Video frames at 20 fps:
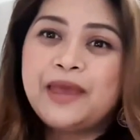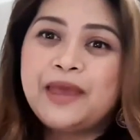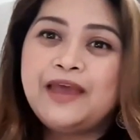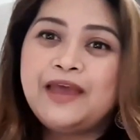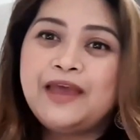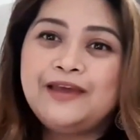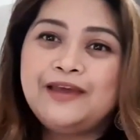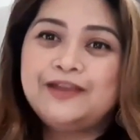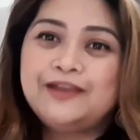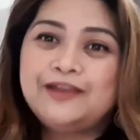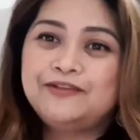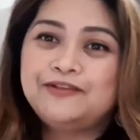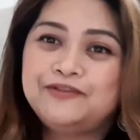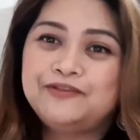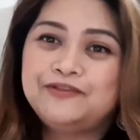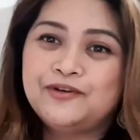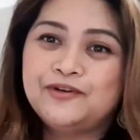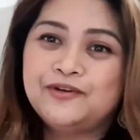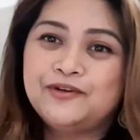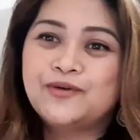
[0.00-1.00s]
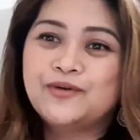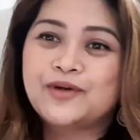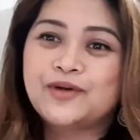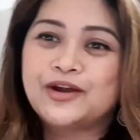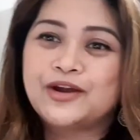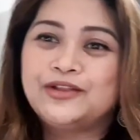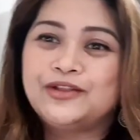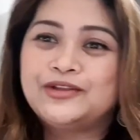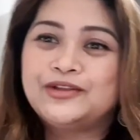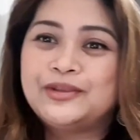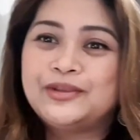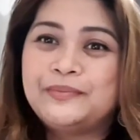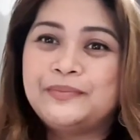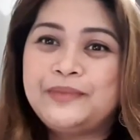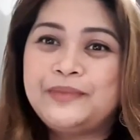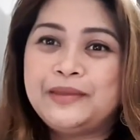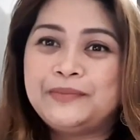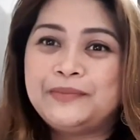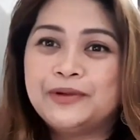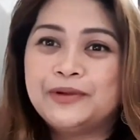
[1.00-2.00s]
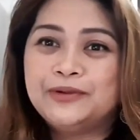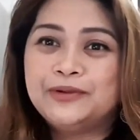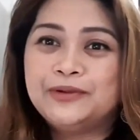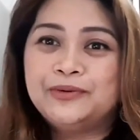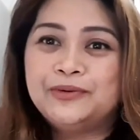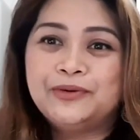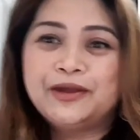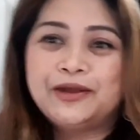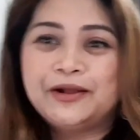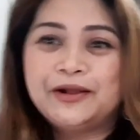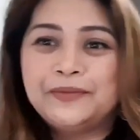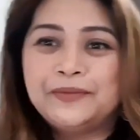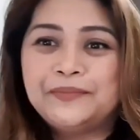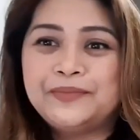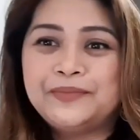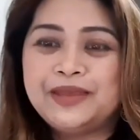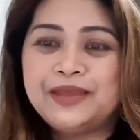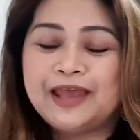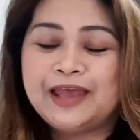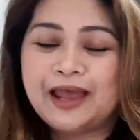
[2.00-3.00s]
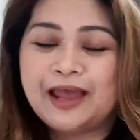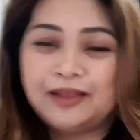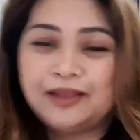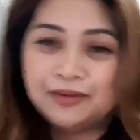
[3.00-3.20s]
that's already my paying it forward to the people who help me.